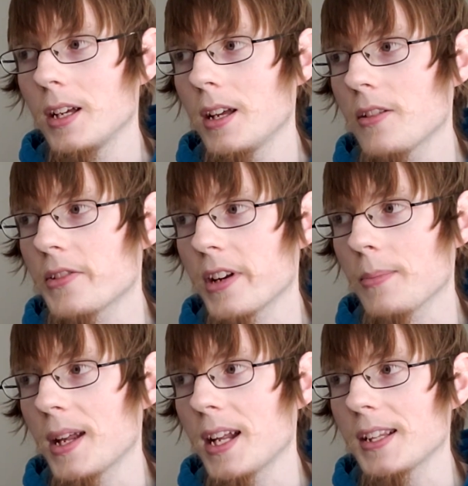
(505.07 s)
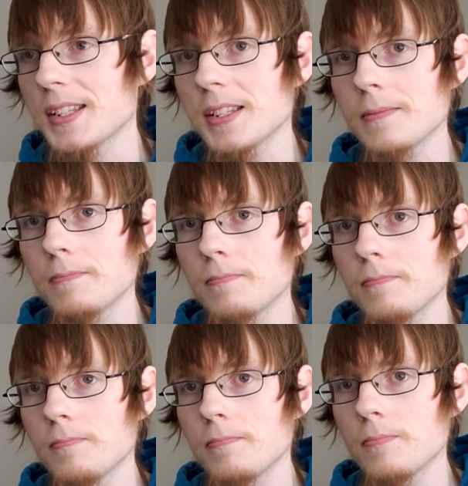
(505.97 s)
30 minutes
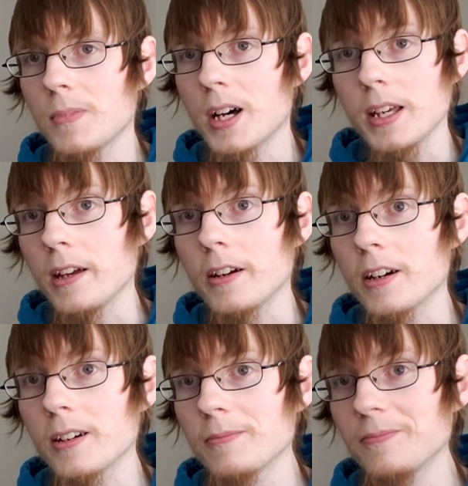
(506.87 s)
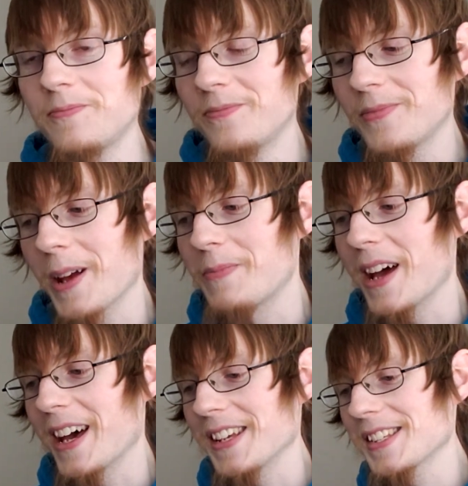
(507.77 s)
a year at
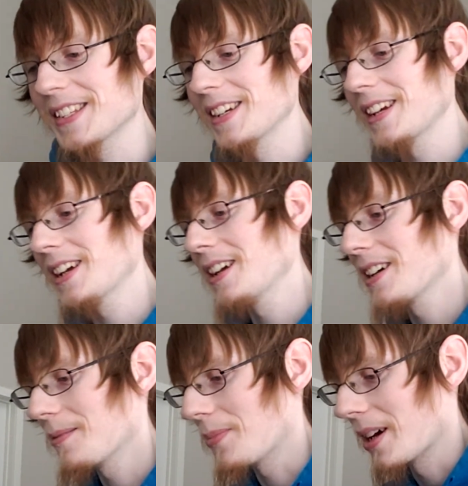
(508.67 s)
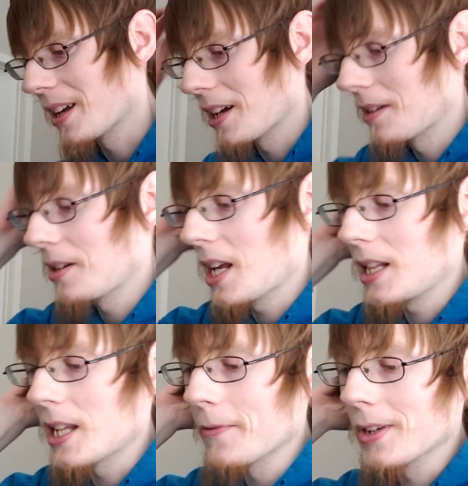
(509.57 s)
best. But
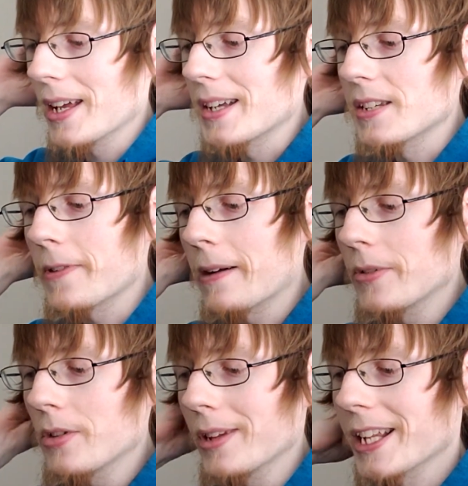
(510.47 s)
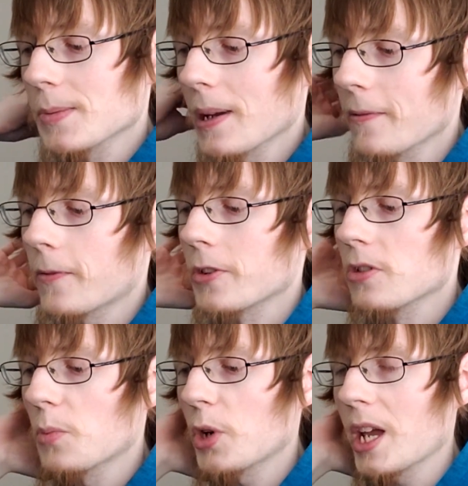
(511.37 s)
nevertheless, if I ever do a Let's Play of a
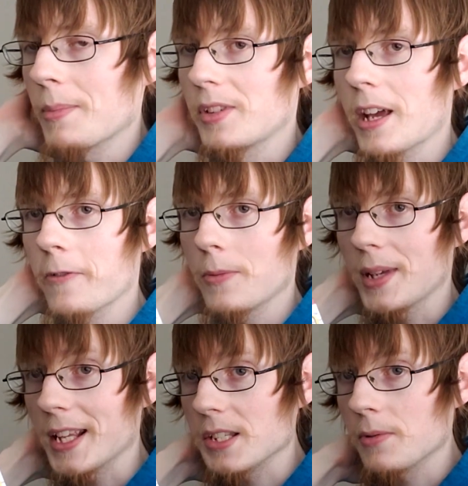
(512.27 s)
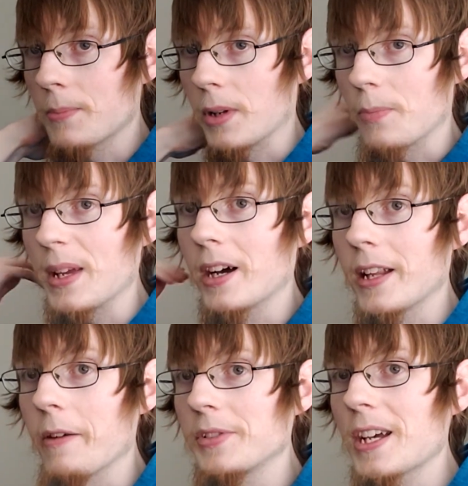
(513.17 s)
Virtual Boy game, it'll definitely be this one. But it
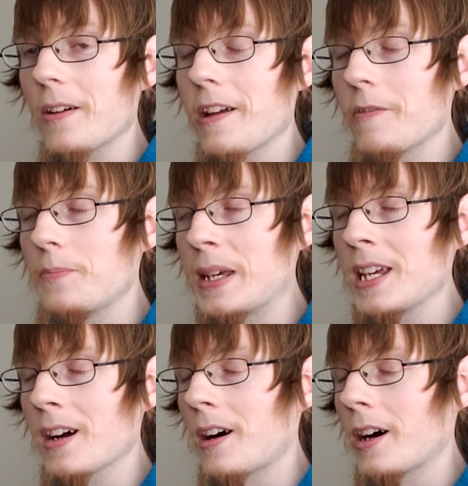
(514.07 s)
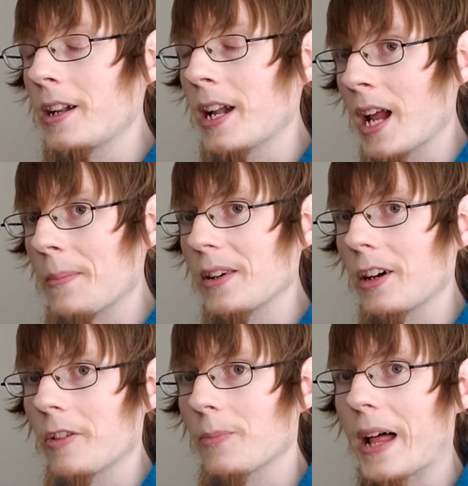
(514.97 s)
would be on an
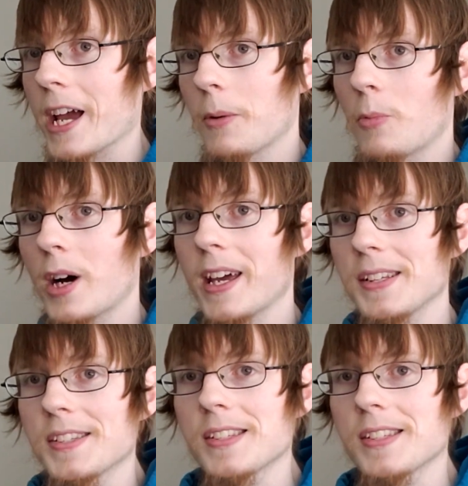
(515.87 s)
emulator with black and white